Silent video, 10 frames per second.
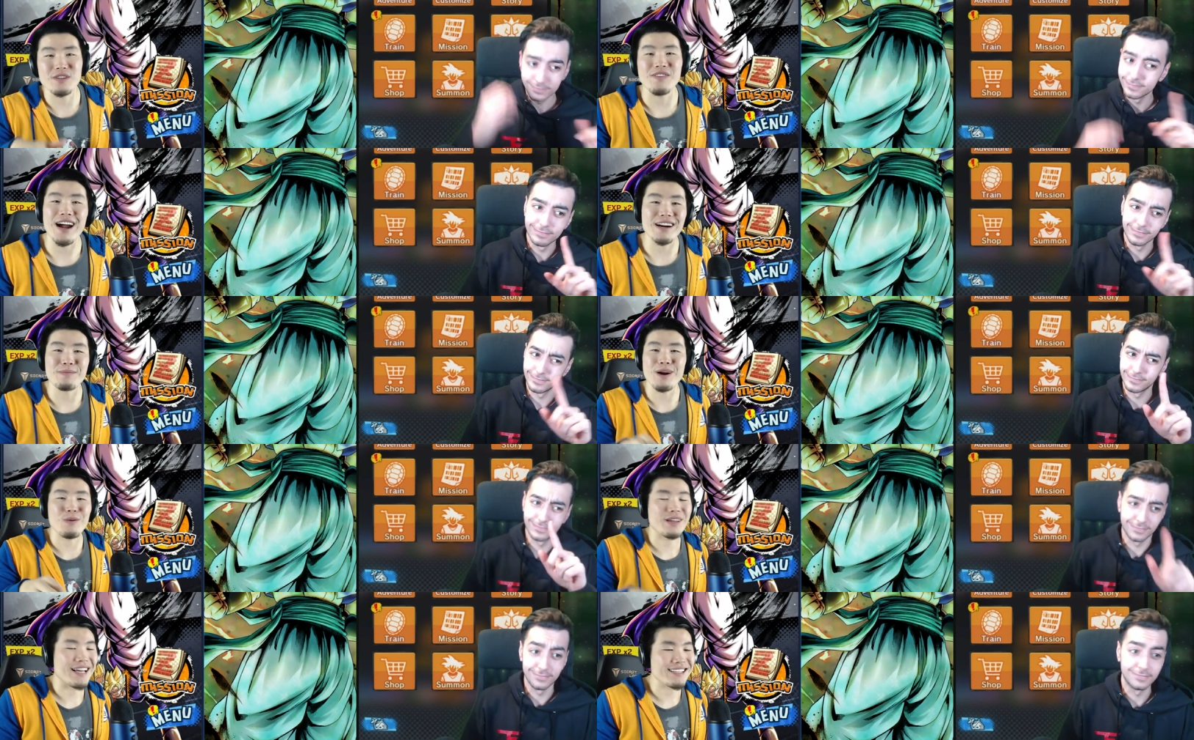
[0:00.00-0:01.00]
Speaker 1: fire in part one
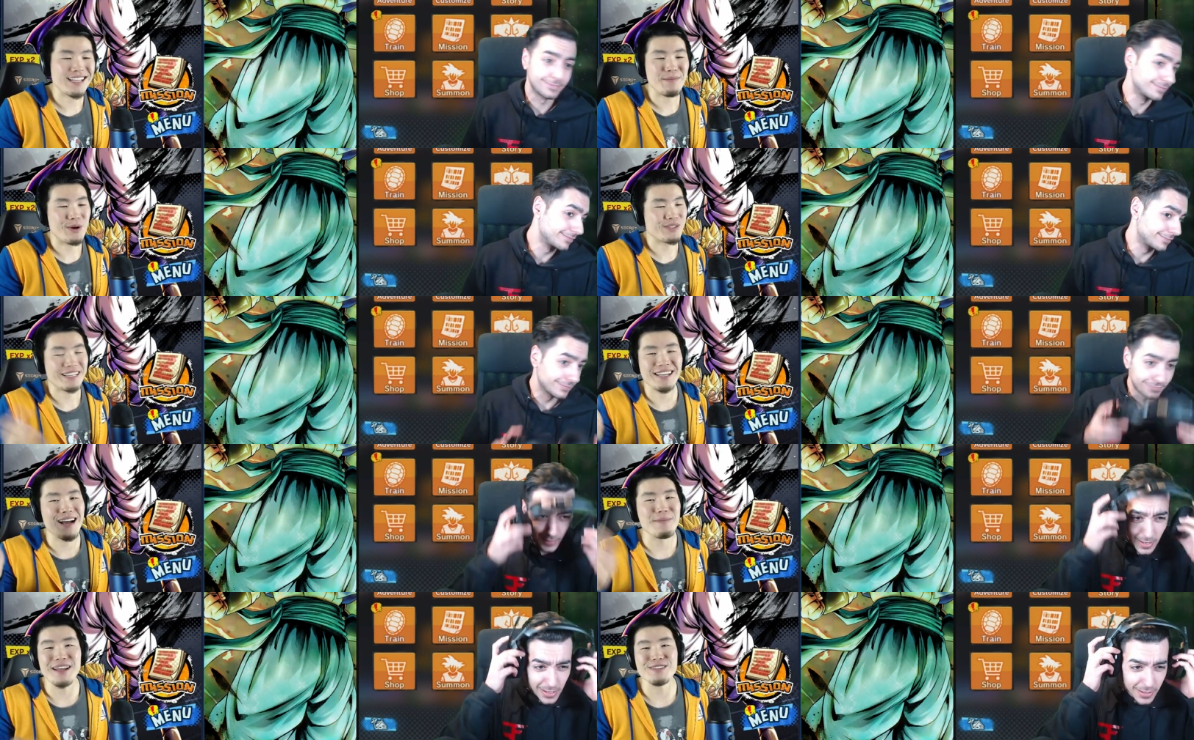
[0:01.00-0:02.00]
last time, but he was like, "Nah, man, it
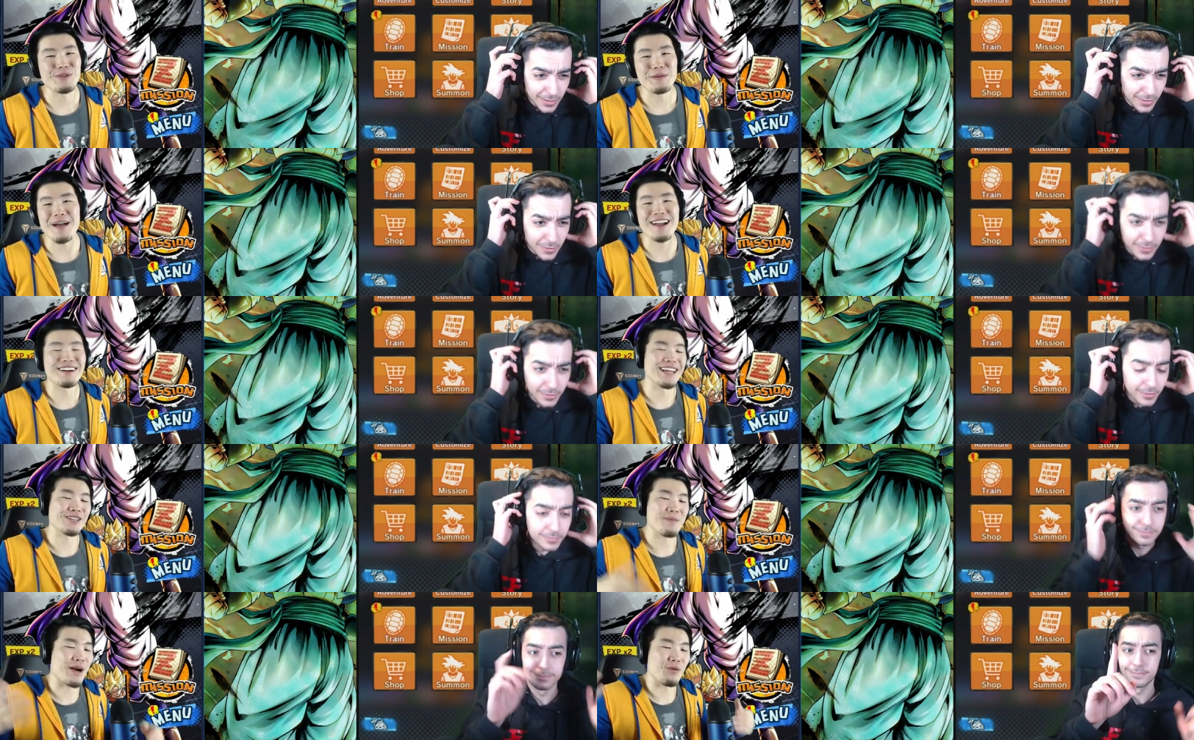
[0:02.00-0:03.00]
doesn't really matter. Like, no
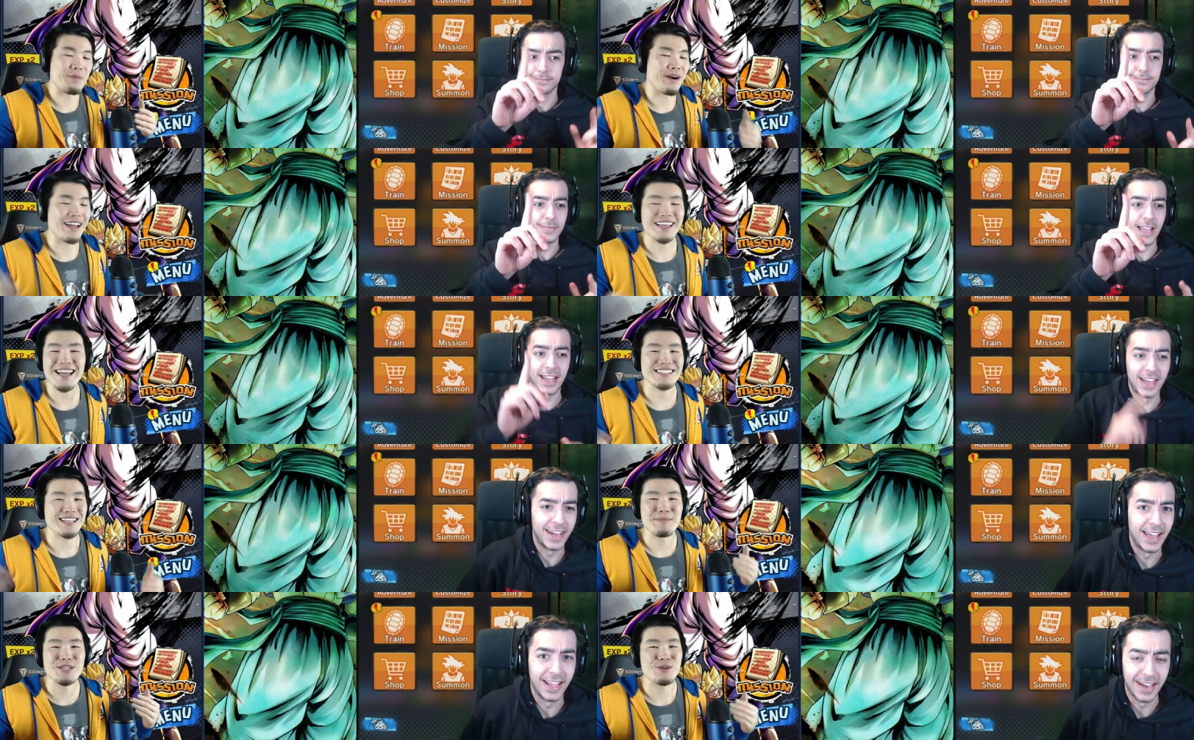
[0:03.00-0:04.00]
matter what part
Speaker 2: I get, it's gonna be
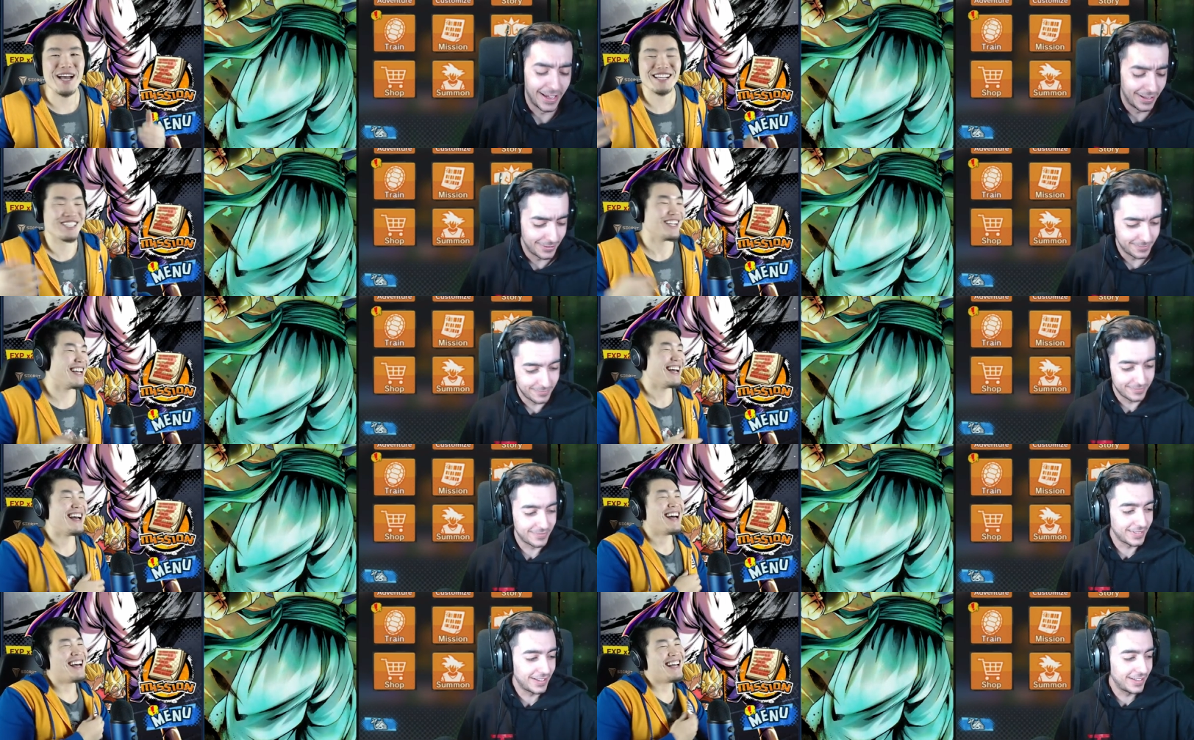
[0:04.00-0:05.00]
trash."
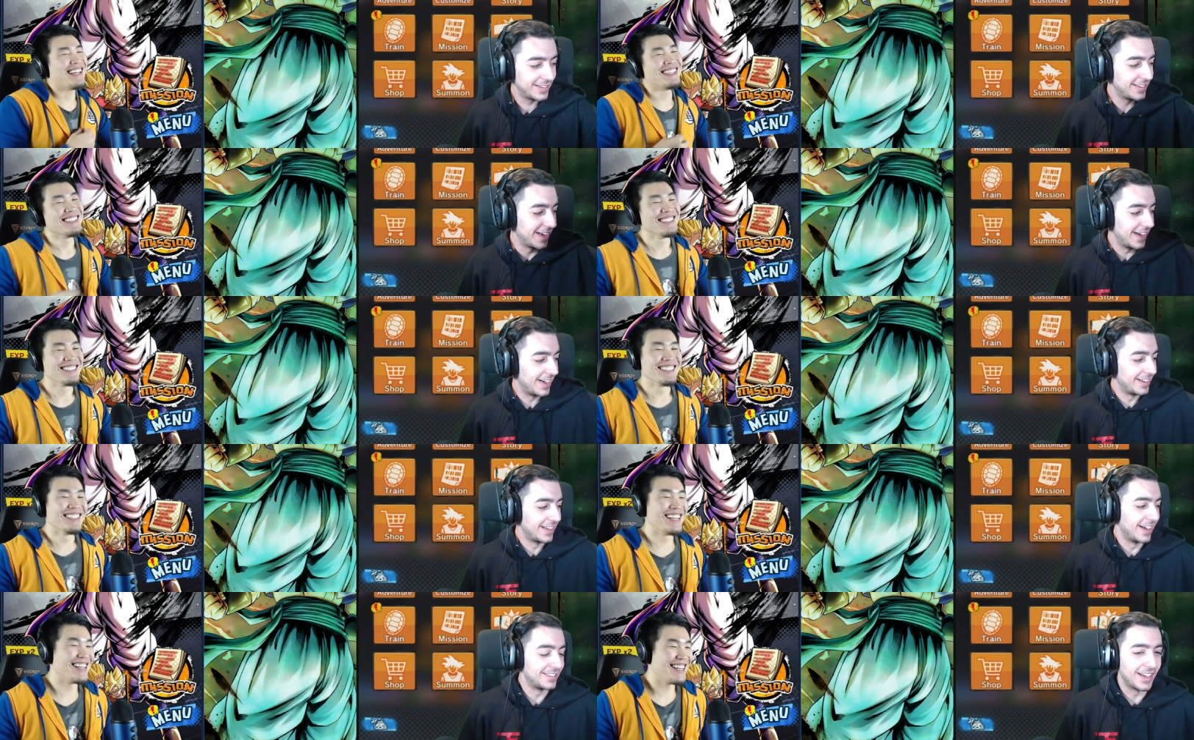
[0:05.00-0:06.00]
Yeah, hey
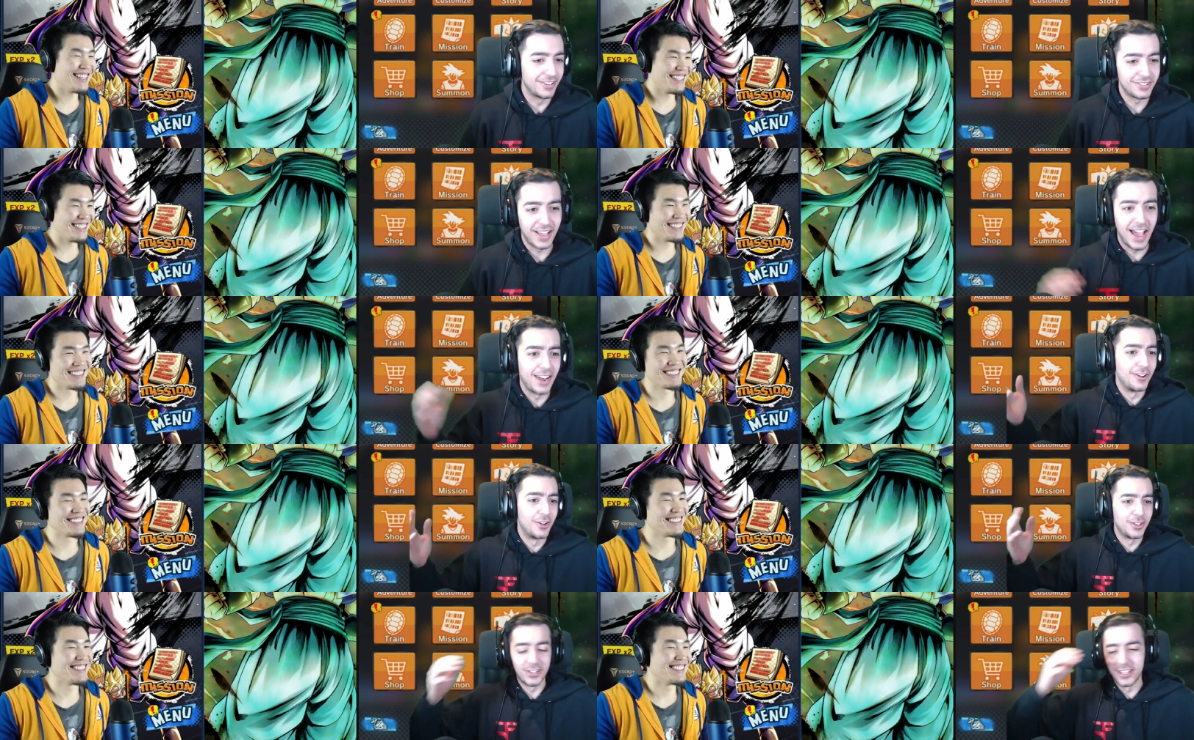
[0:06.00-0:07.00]
guys, I don't know.
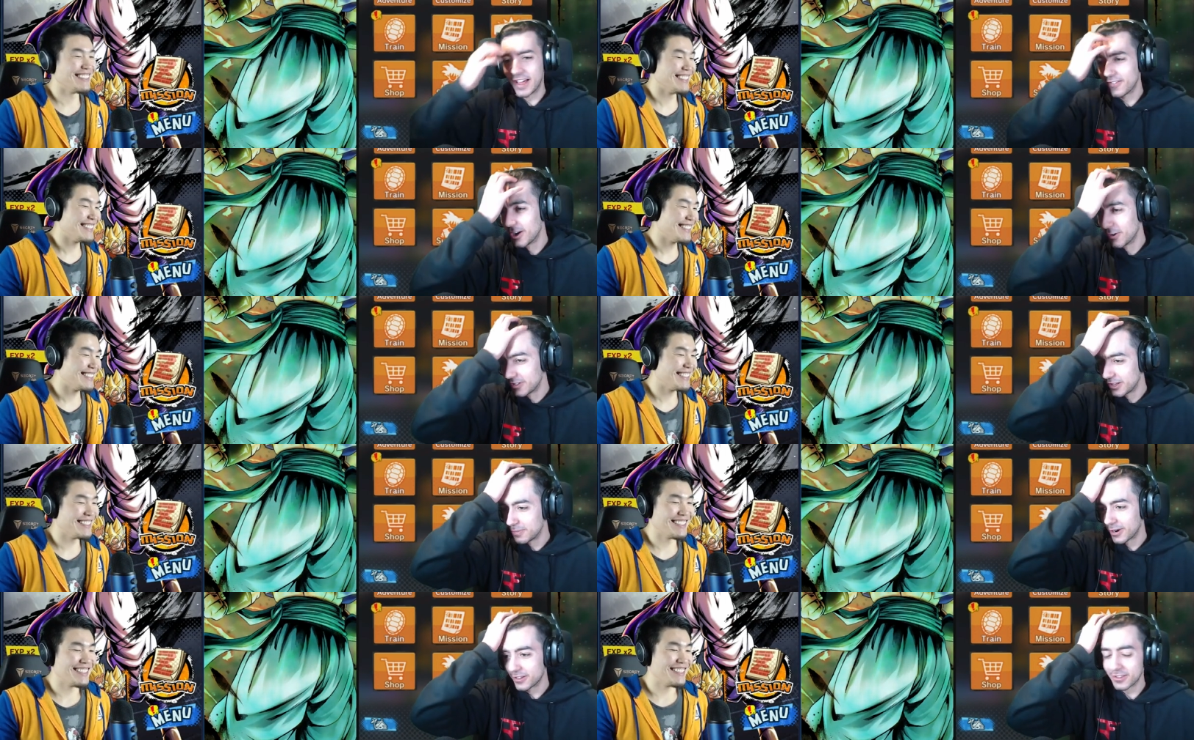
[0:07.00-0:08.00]
You never know with these
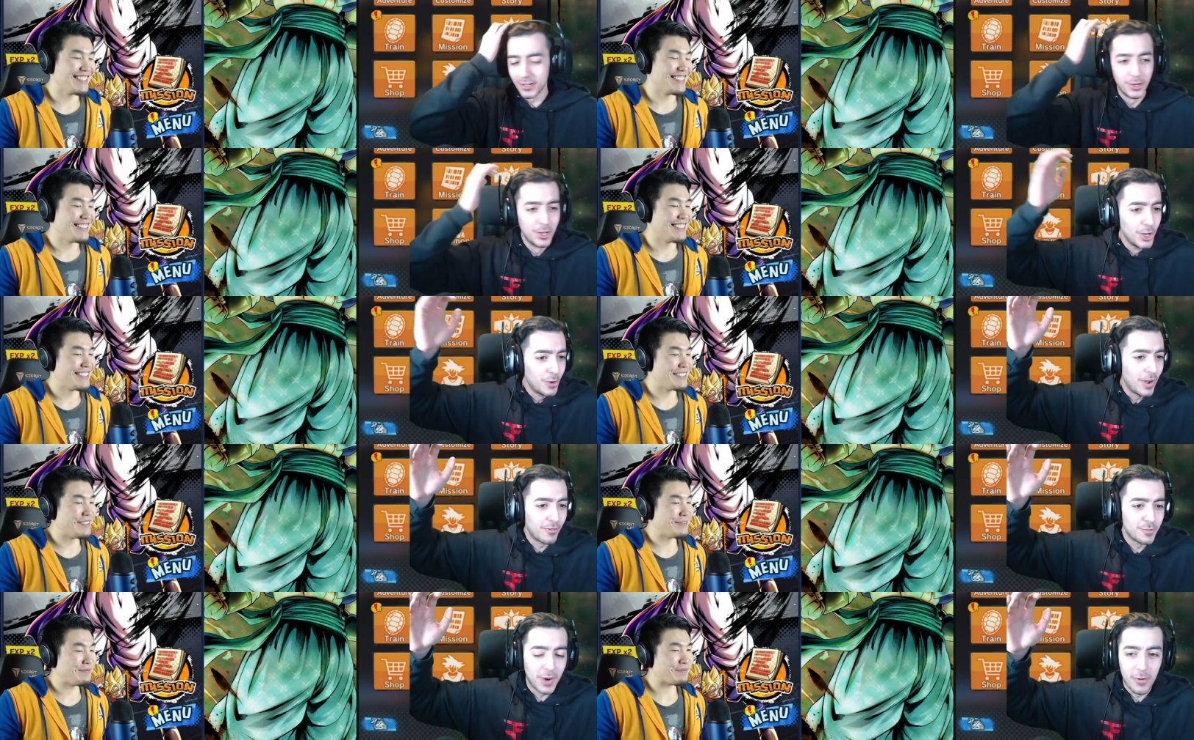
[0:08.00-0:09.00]
parts, so. Whoever's
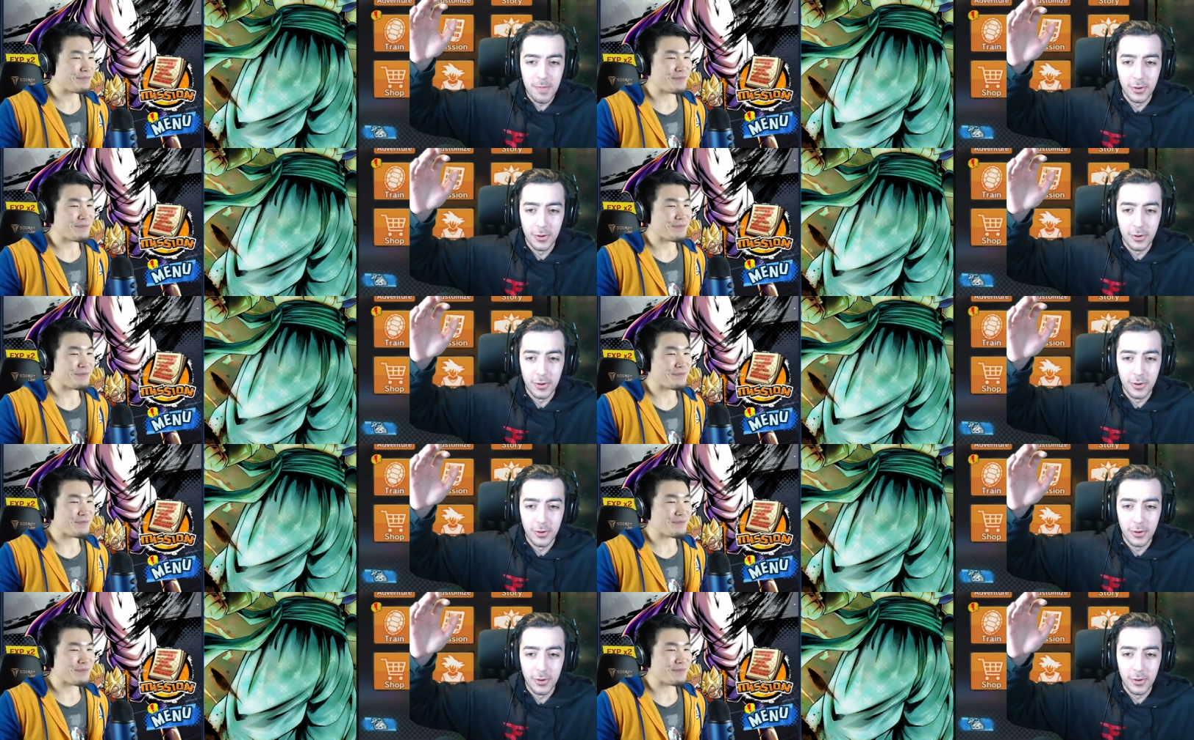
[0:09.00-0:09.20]
part we